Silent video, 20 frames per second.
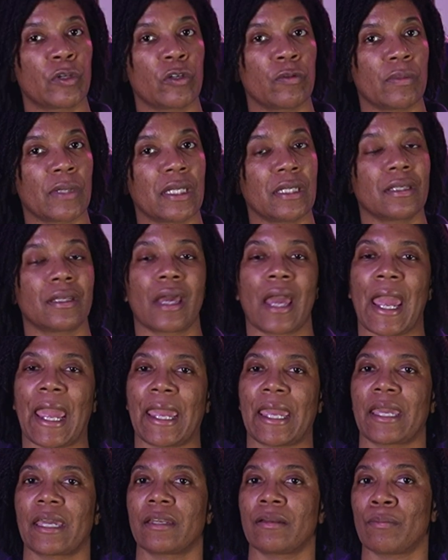you meet,
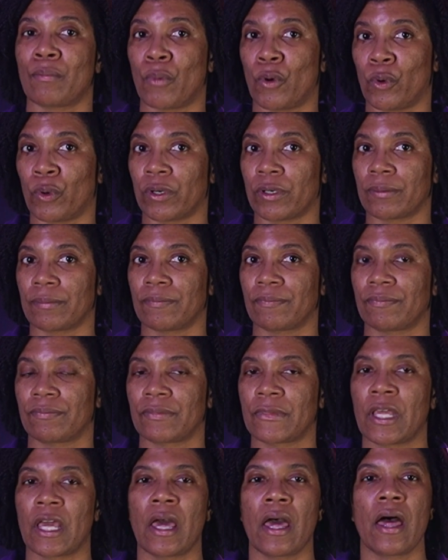and more.
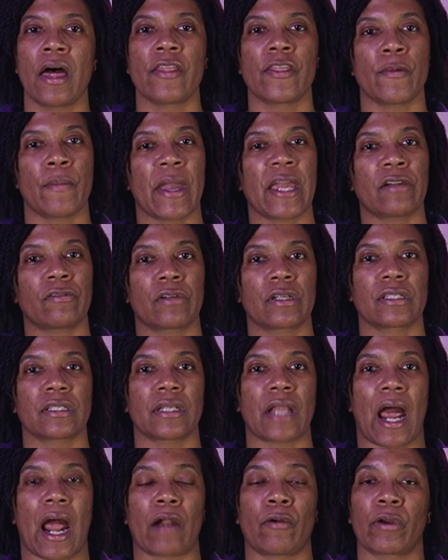The main reason
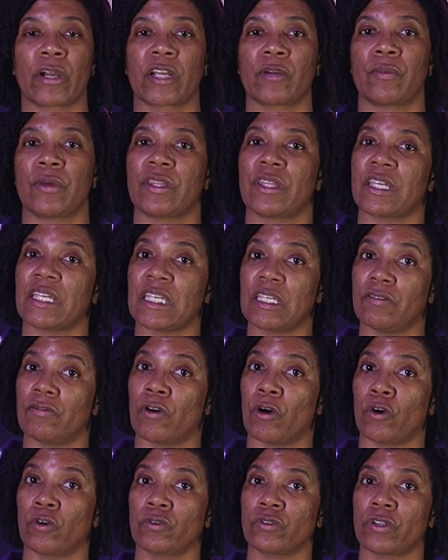I recommend the
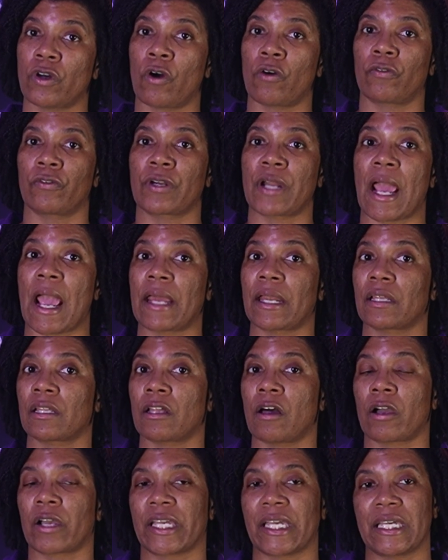Evos over an
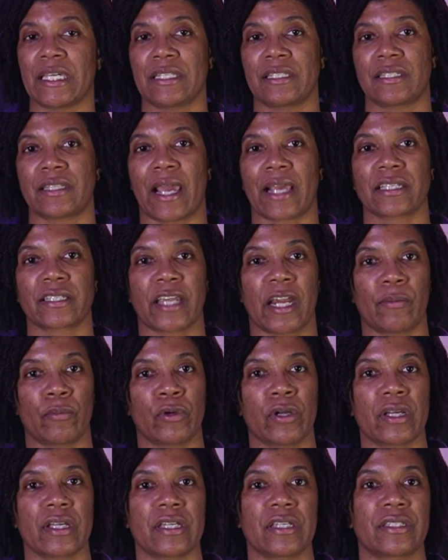analog Instax
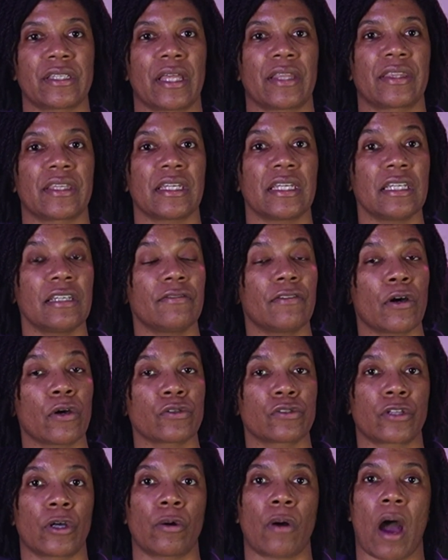camera is that the
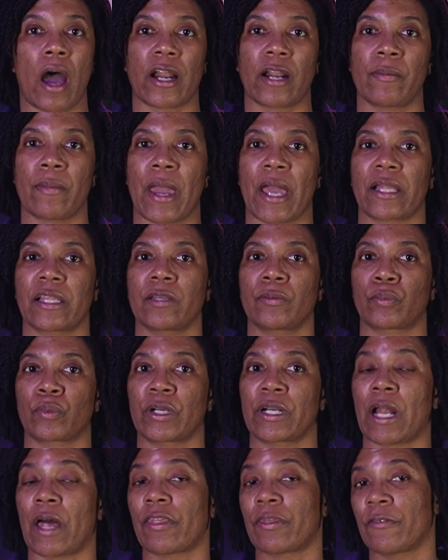Evos don't automatically
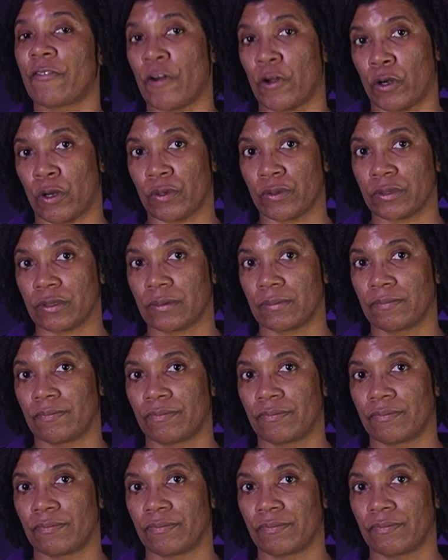print out the photos.